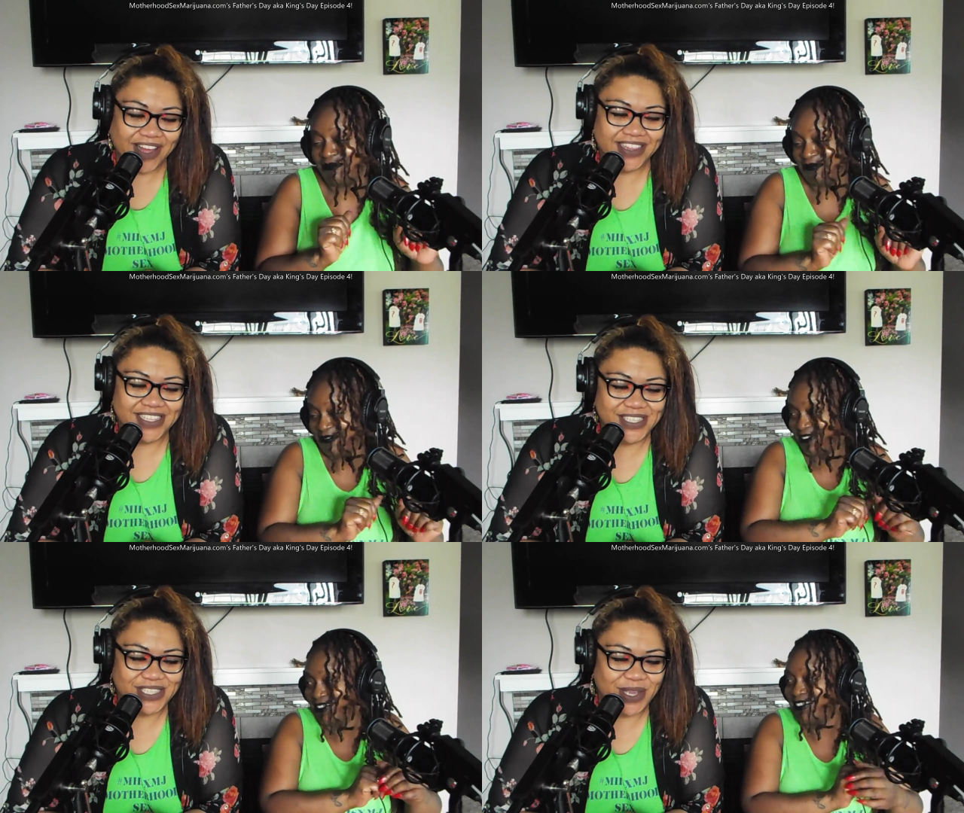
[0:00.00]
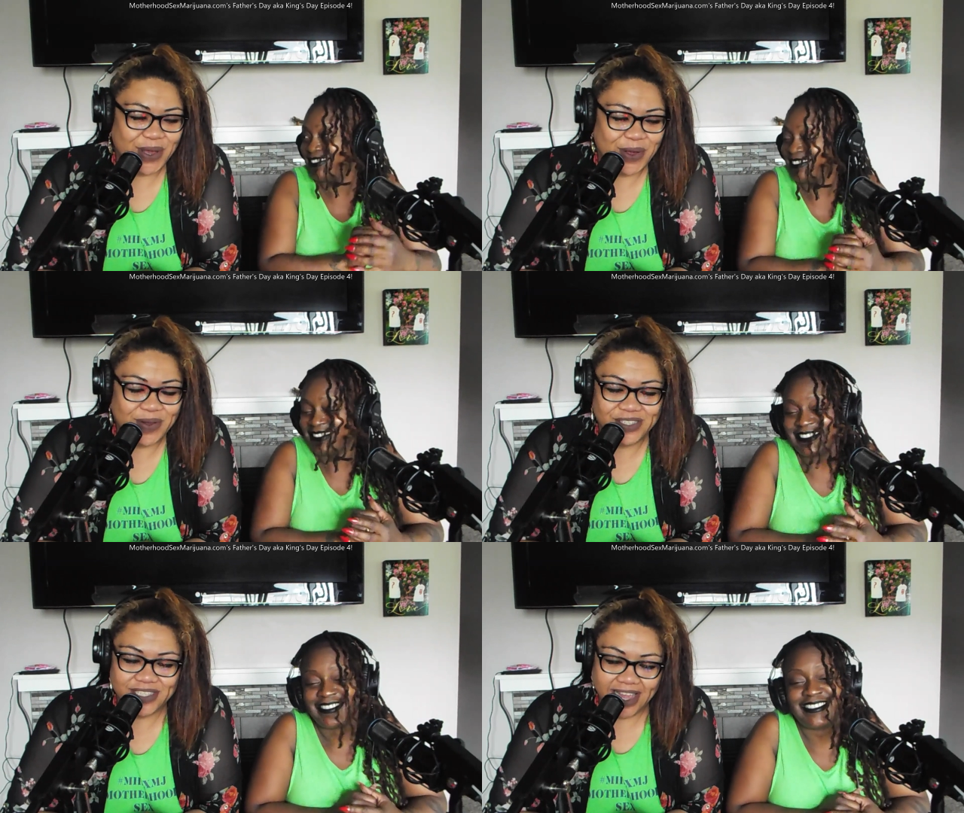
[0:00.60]
Speaker 1: On this
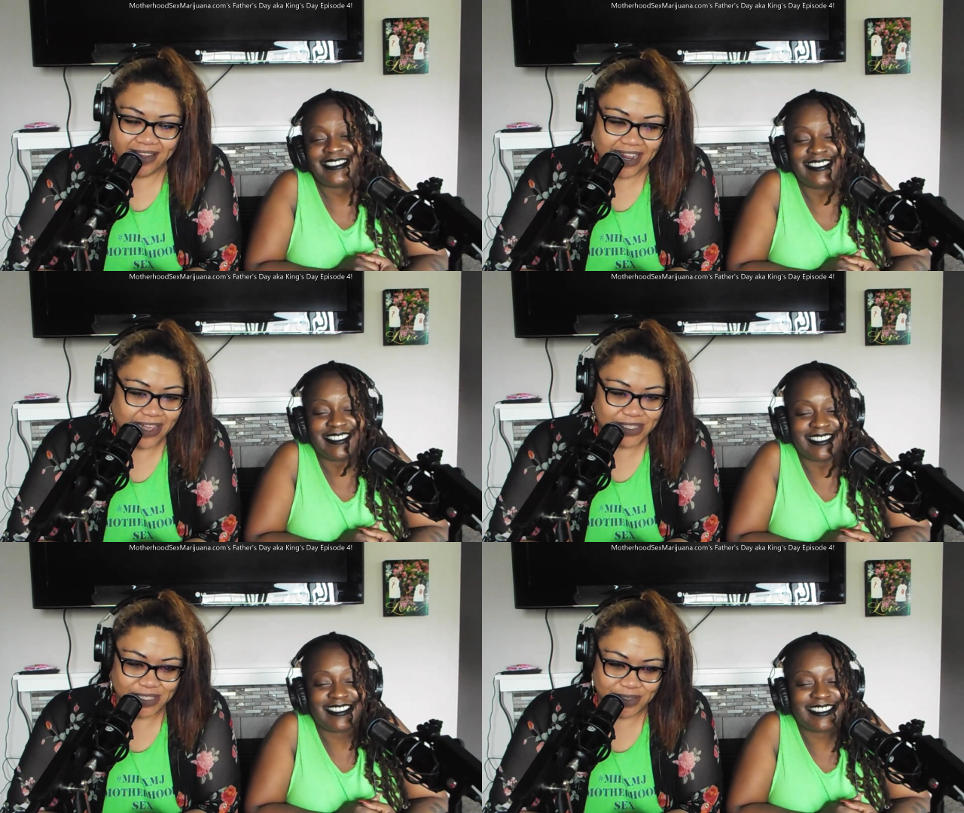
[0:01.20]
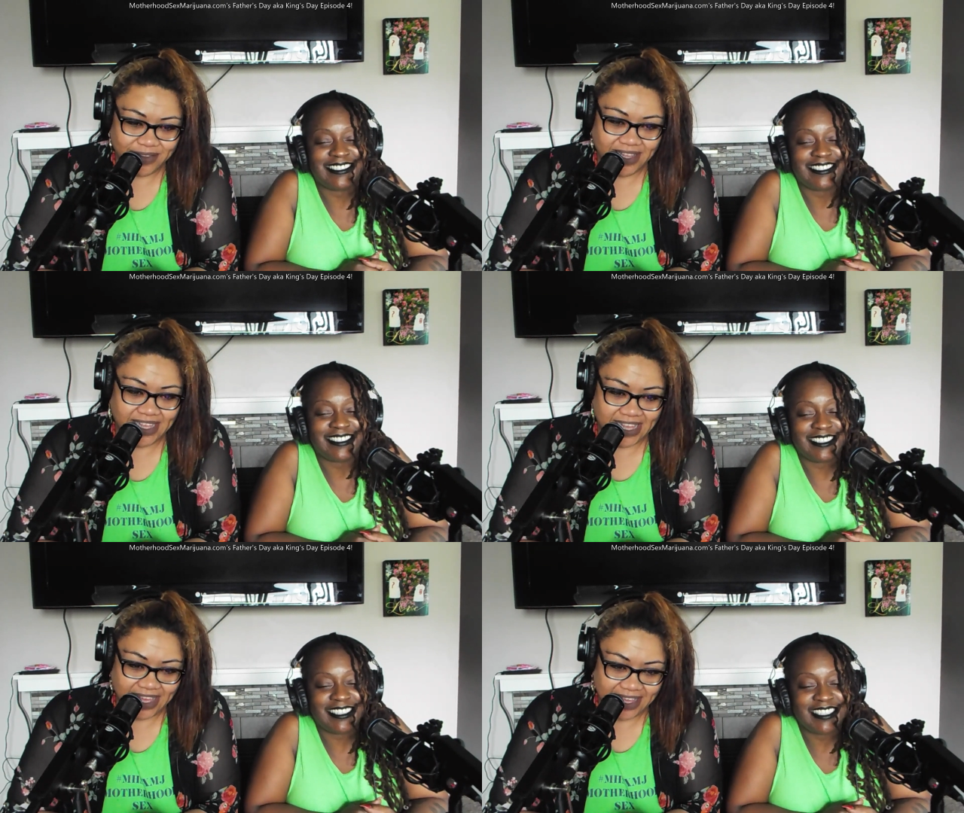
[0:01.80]
show, shout out to the
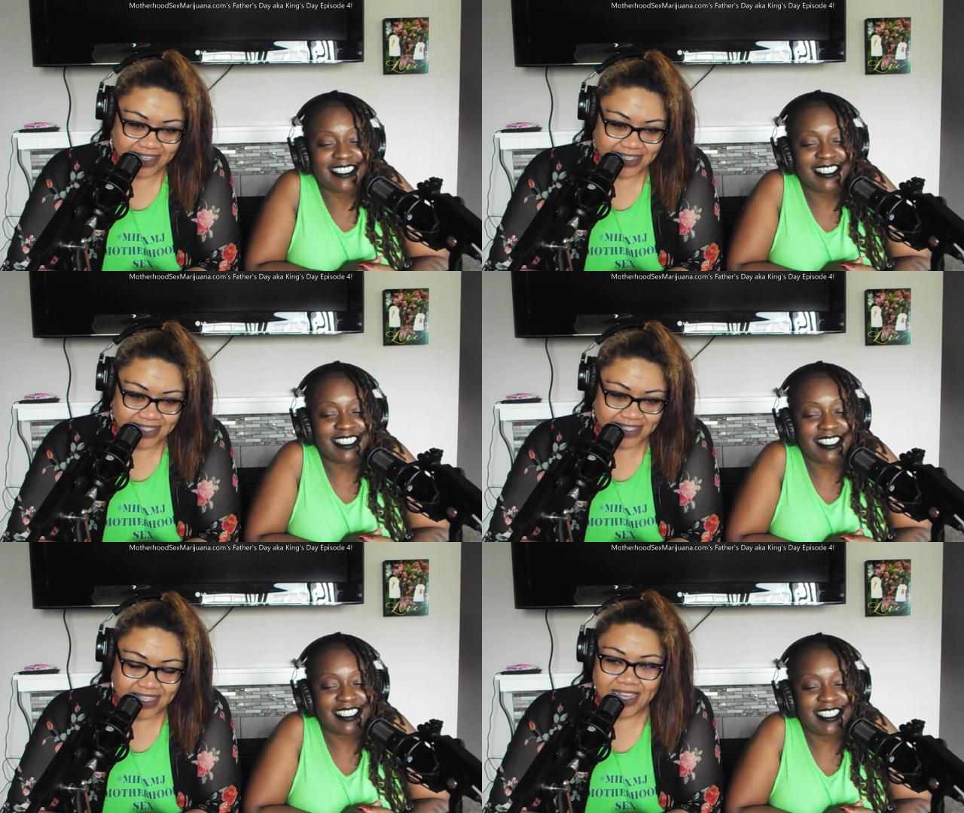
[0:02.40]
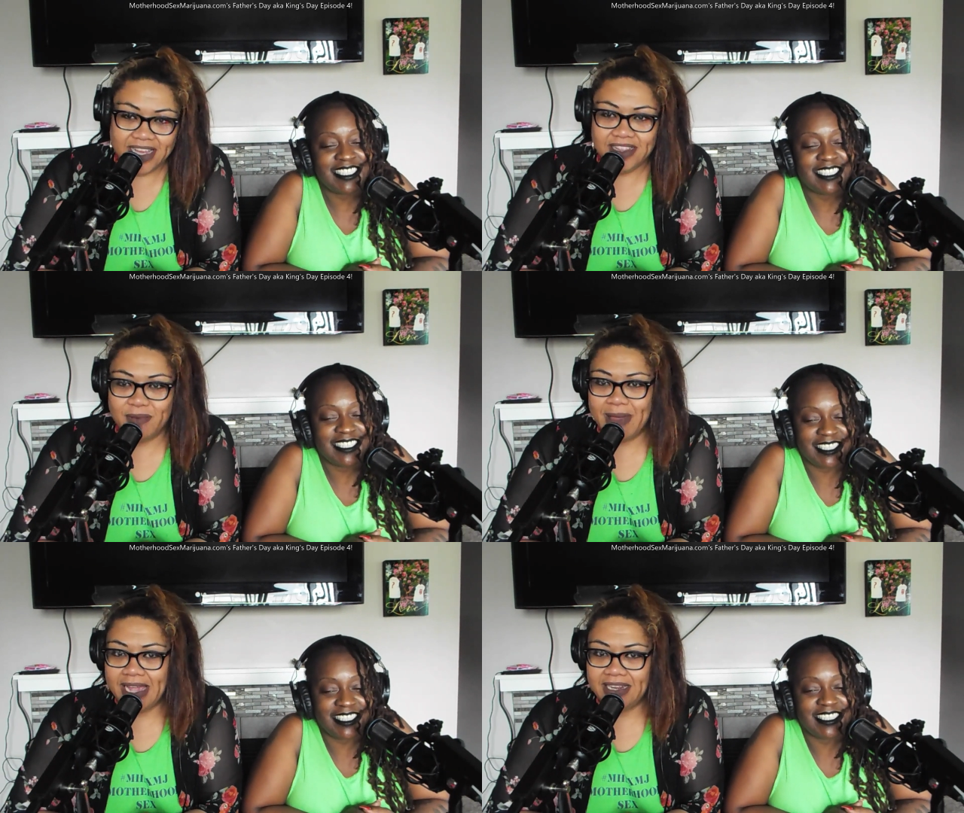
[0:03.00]
Kings
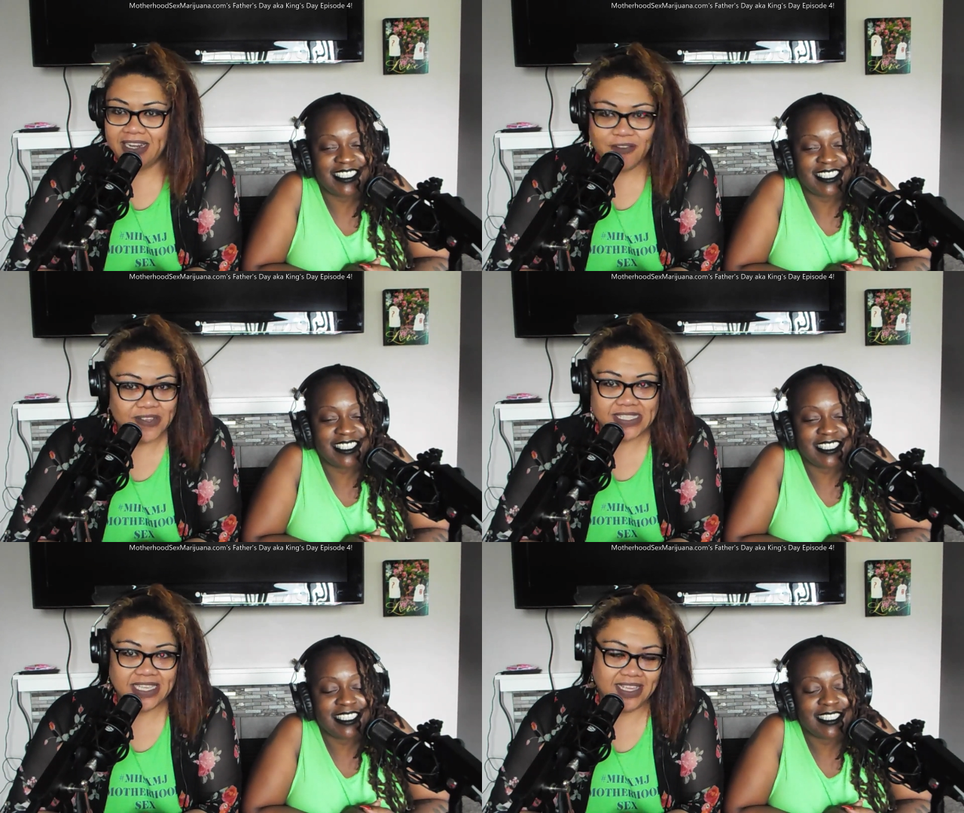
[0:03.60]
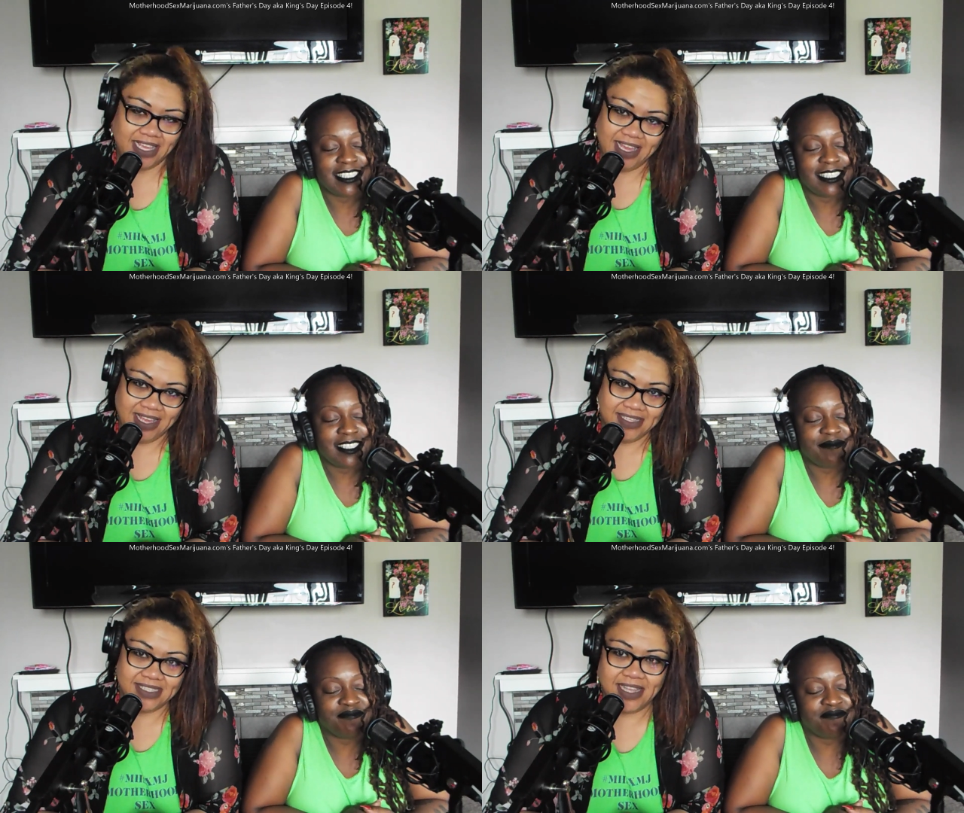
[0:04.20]
the magnificent
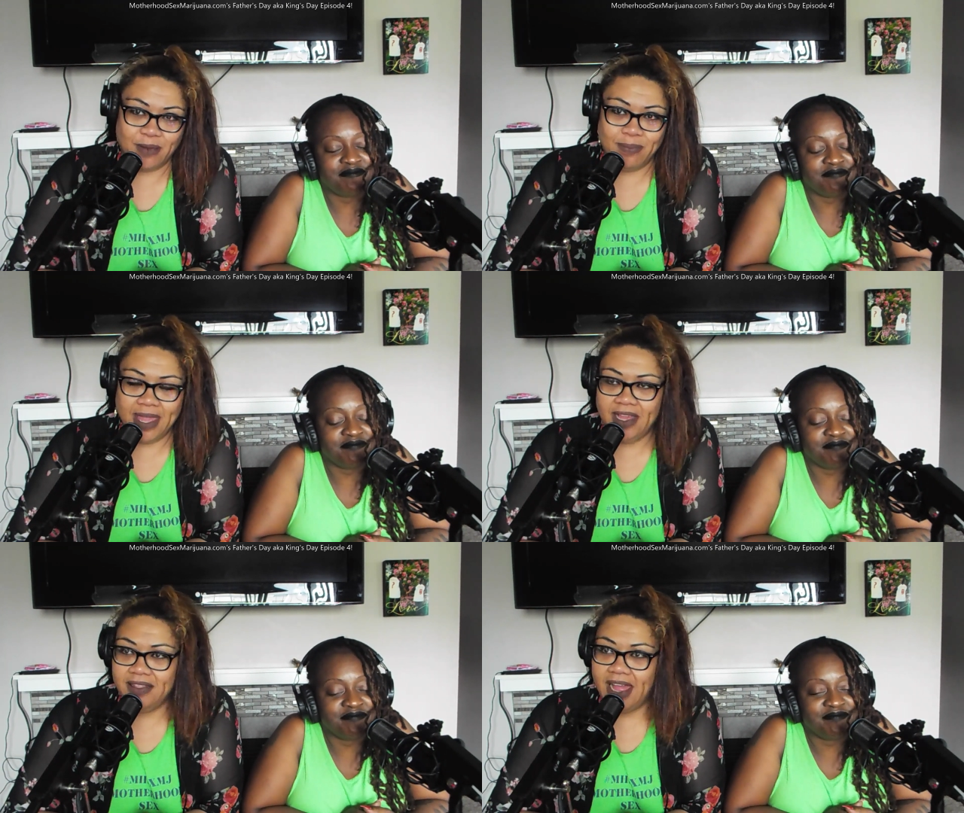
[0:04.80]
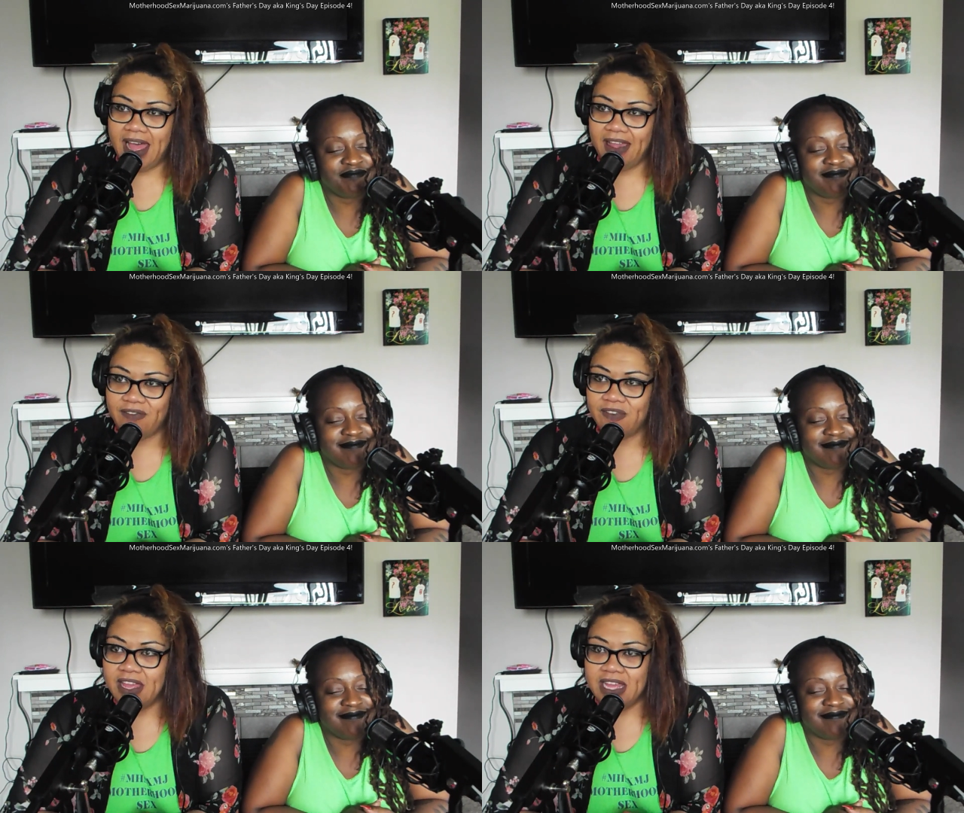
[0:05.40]
kings mm. that make
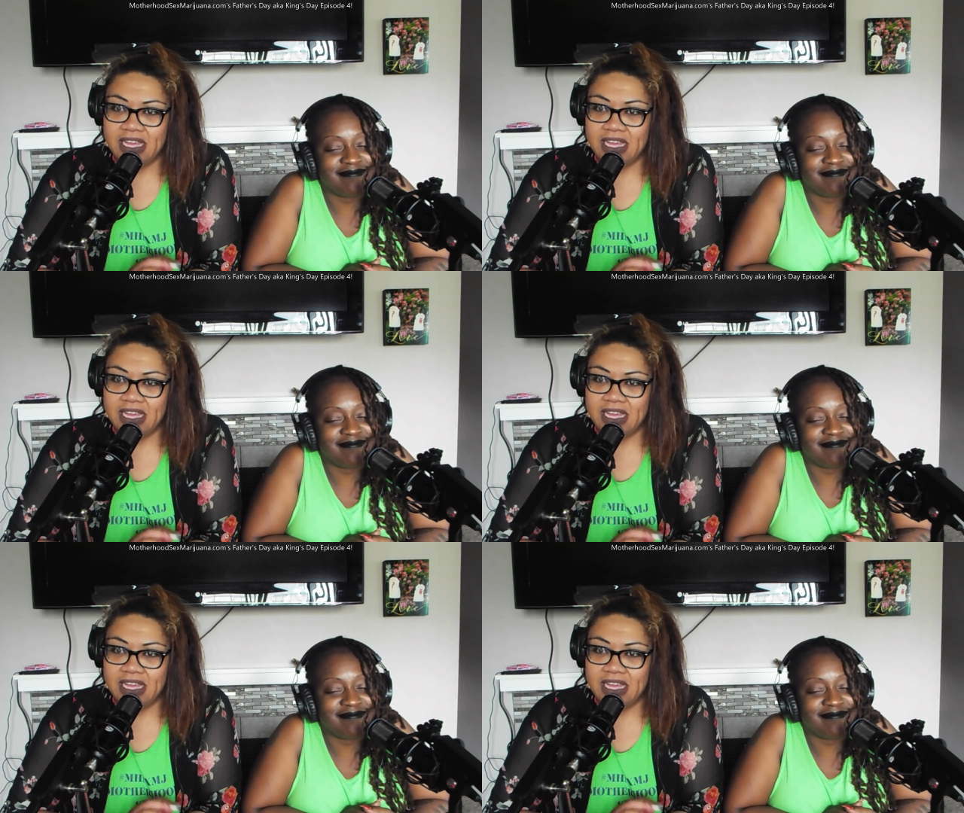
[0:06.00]
life